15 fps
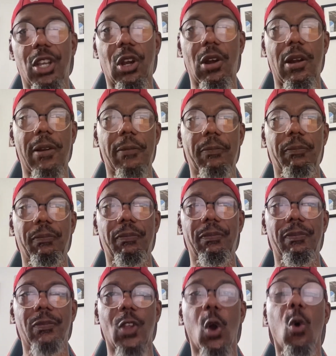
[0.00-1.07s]
car?
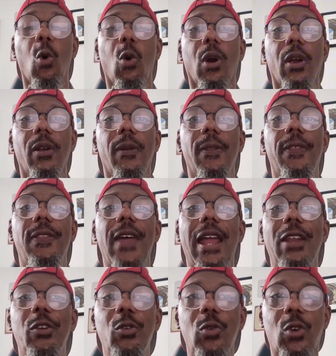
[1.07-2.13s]
Or
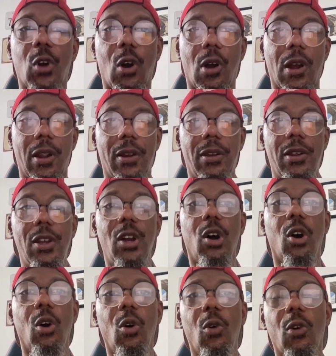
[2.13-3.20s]
that new car?
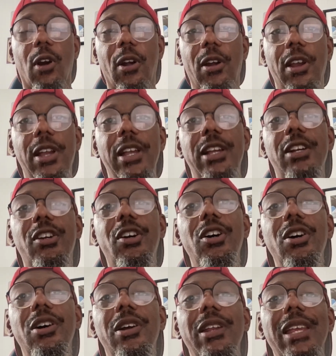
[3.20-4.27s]
Or
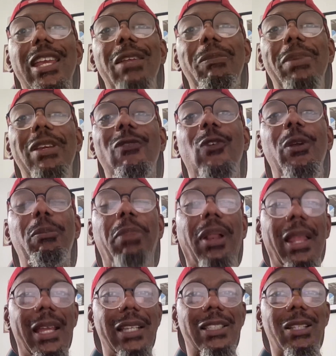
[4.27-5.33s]
could it be
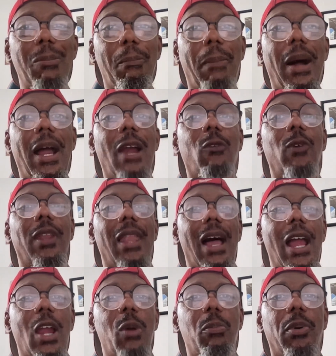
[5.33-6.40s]
replaced by a
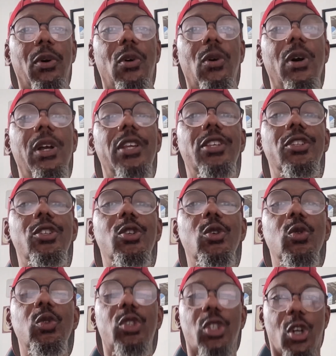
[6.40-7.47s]
reliable
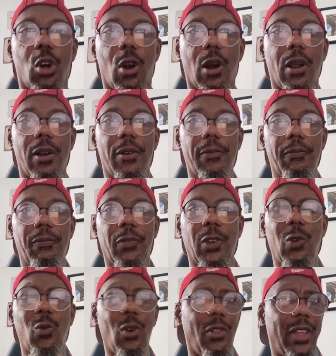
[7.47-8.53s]
used car?
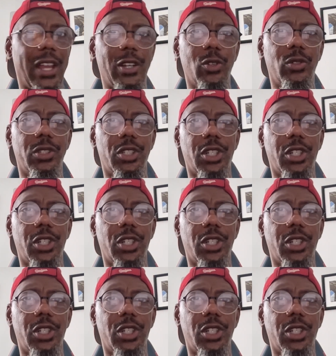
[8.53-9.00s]
Will that do the